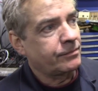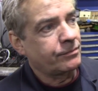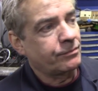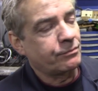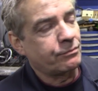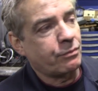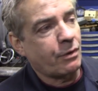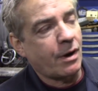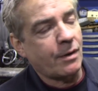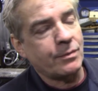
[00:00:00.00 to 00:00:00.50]

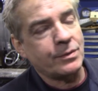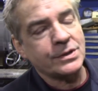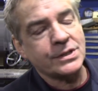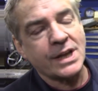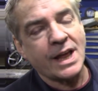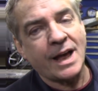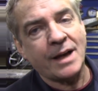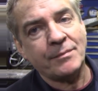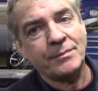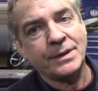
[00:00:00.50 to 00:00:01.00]
What was
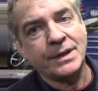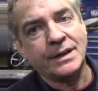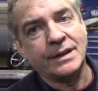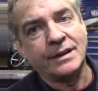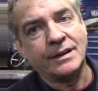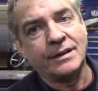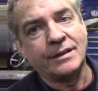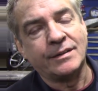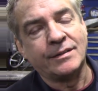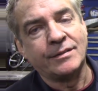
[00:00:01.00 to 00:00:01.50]

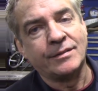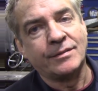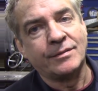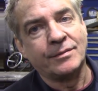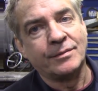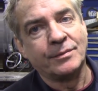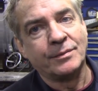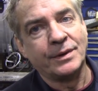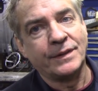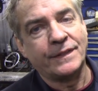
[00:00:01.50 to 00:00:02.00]
happening
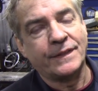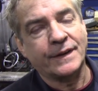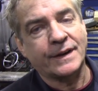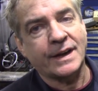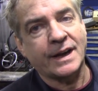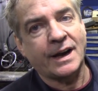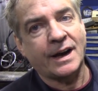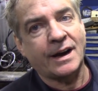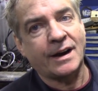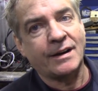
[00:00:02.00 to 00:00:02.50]
with the
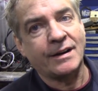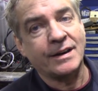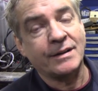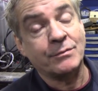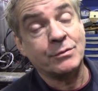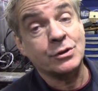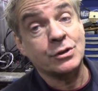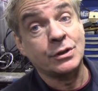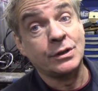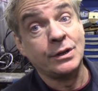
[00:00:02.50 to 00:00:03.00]
car, it
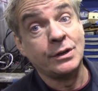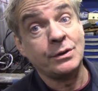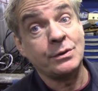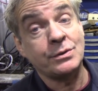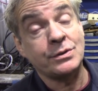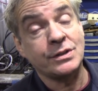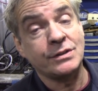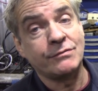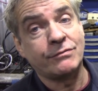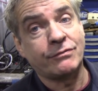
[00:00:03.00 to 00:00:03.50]
was
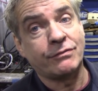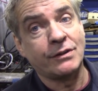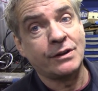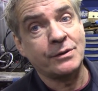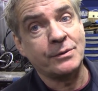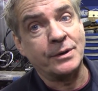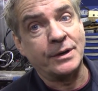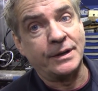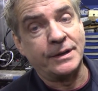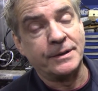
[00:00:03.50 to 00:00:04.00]
losing
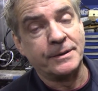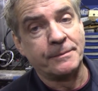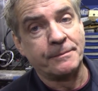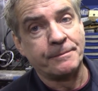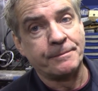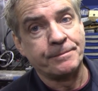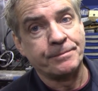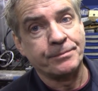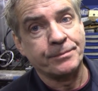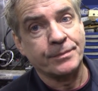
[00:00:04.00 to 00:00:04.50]
fluid.
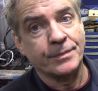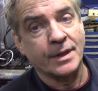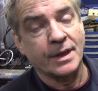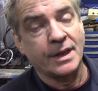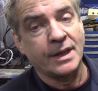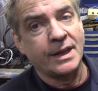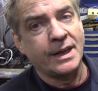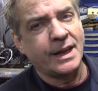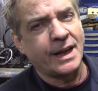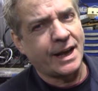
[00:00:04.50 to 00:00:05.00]

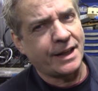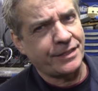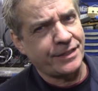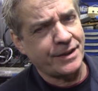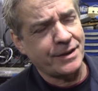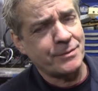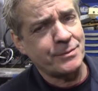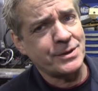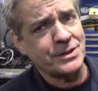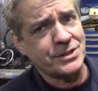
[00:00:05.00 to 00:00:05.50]
I
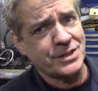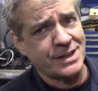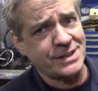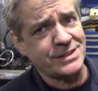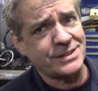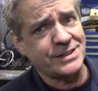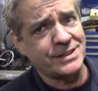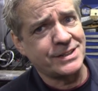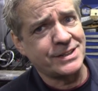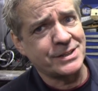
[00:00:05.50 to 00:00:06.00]
think we
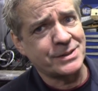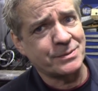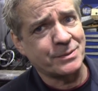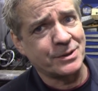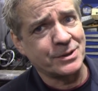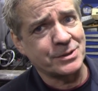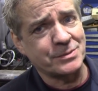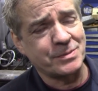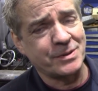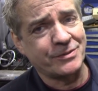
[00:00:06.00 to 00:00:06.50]
tested this
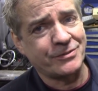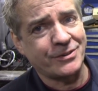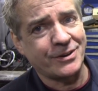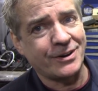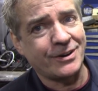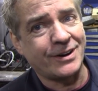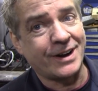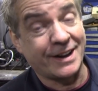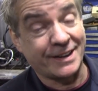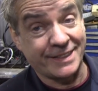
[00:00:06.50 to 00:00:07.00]
once
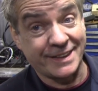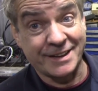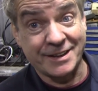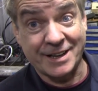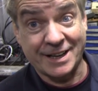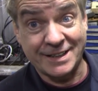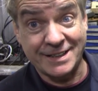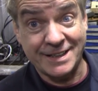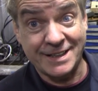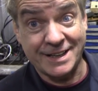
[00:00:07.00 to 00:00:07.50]
before. I think
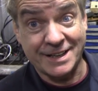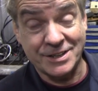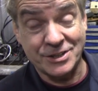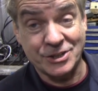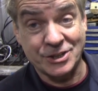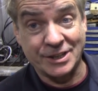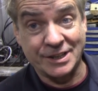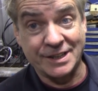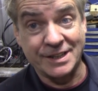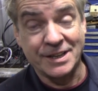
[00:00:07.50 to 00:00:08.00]
I did
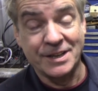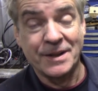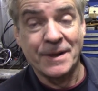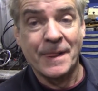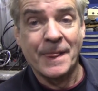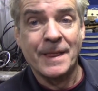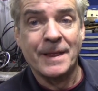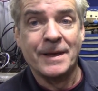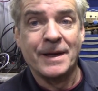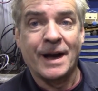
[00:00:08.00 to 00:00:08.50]
actually.
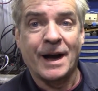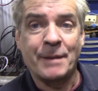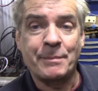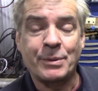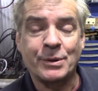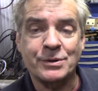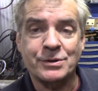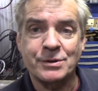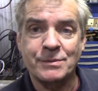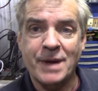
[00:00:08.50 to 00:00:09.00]
I
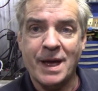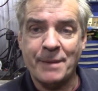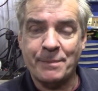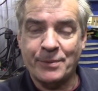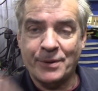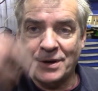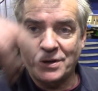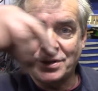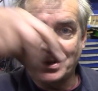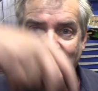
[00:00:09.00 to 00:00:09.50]
put some air
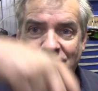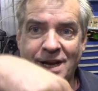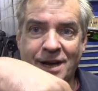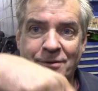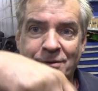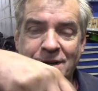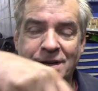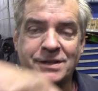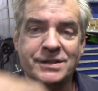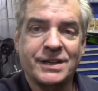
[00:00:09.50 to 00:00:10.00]
pressure
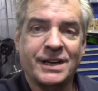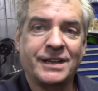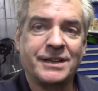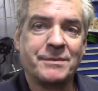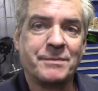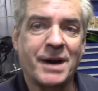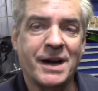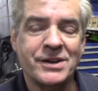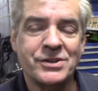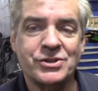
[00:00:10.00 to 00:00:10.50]
down inside the
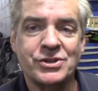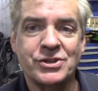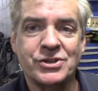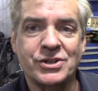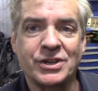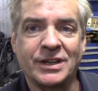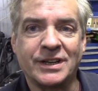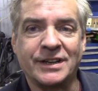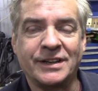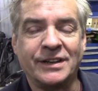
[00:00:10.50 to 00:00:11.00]
master
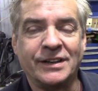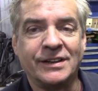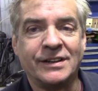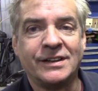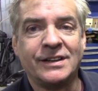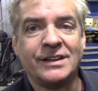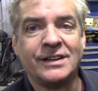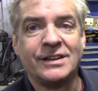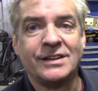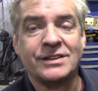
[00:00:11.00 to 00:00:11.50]
cylinder
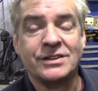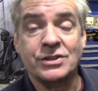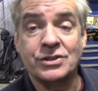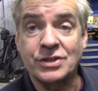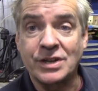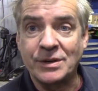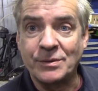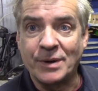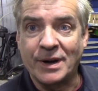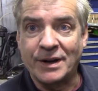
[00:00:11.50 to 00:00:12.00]
to
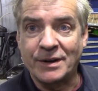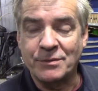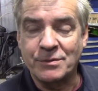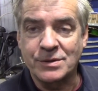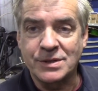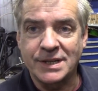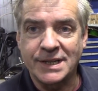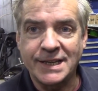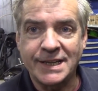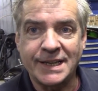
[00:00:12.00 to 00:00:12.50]
see where it
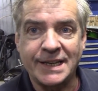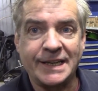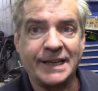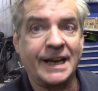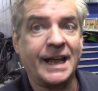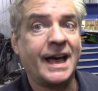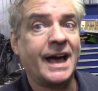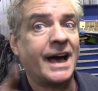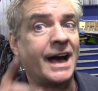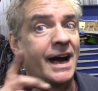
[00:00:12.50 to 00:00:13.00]
was leaking.
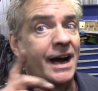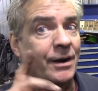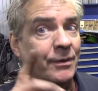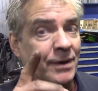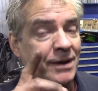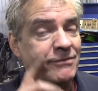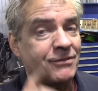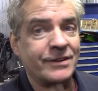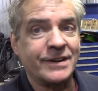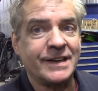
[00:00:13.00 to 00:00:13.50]

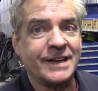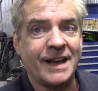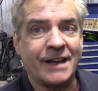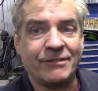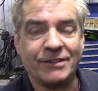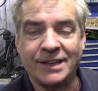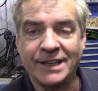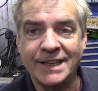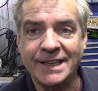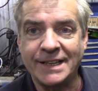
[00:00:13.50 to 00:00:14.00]
However, it
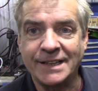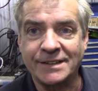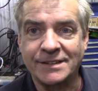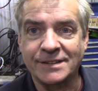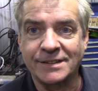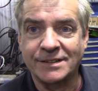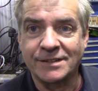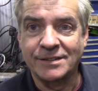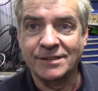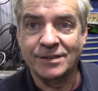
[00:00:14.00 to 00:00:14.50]
never
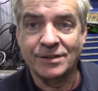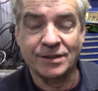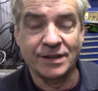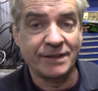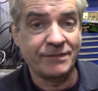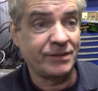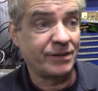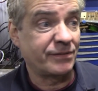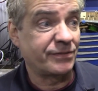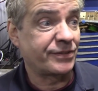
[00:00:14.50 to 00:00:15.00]
leaked. You could
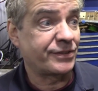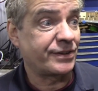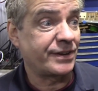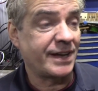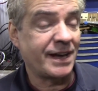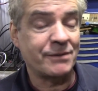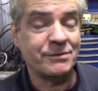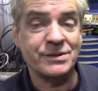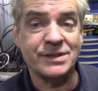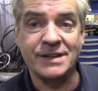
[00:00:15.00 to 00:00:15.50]
leave it on for 3
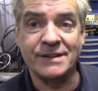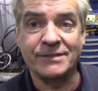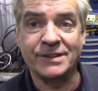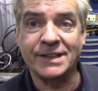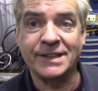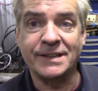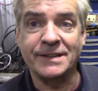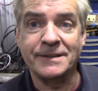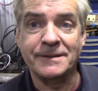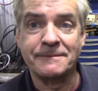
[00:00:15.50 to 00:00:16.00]
hours and never
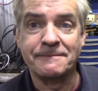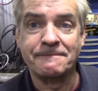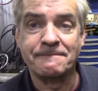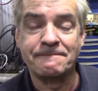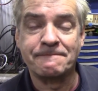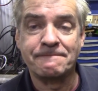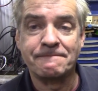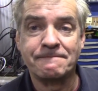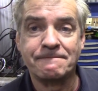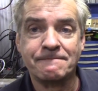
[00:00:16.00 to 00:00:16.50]
leaked.
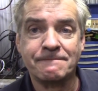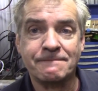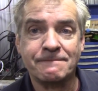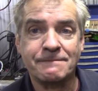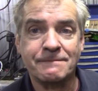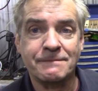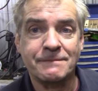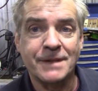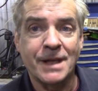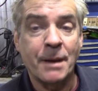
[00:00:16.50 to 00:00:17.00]

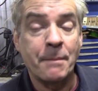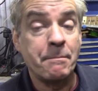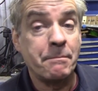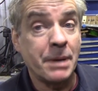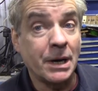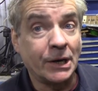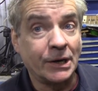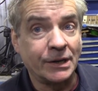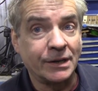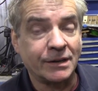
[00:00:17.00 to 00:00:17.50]

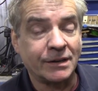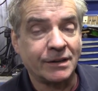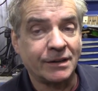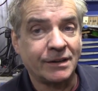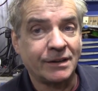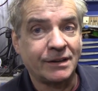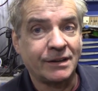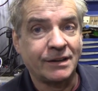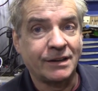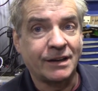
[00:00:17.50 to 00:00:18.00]
But
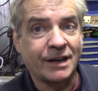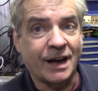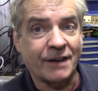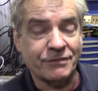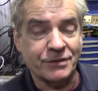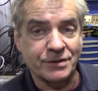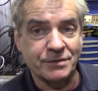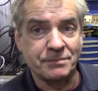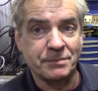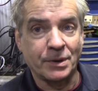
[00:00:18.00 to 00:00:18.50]

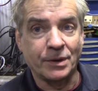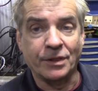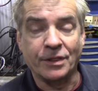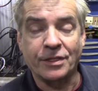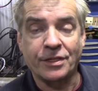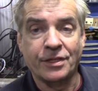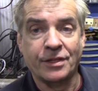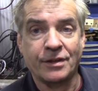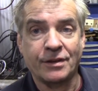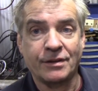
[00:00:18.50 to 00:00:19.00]
after a
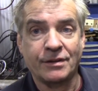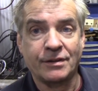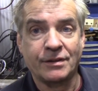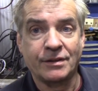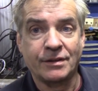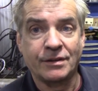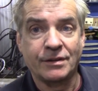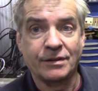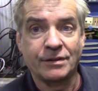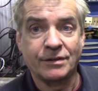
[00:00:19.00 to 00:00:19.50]
month,
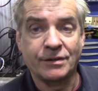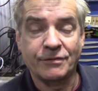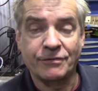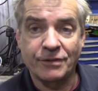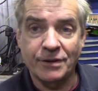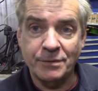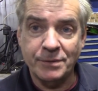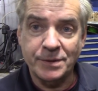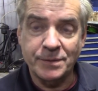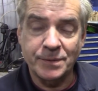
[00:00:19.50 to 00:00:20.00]
the
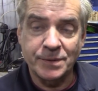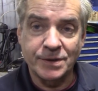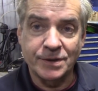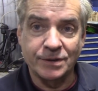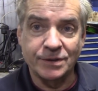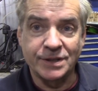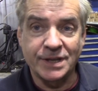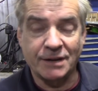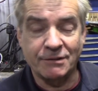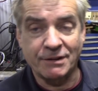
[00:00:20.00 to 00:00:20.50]
fluid would
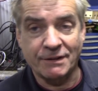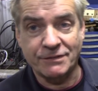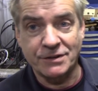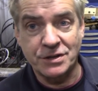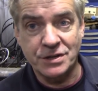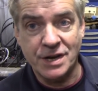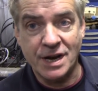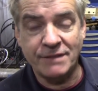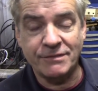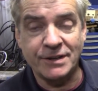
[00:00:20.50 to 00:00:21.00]
go down after
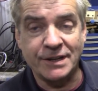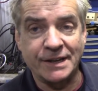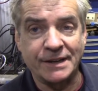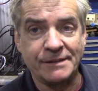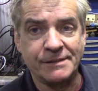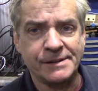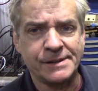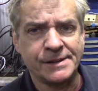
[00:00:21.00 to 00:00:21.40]
driving it.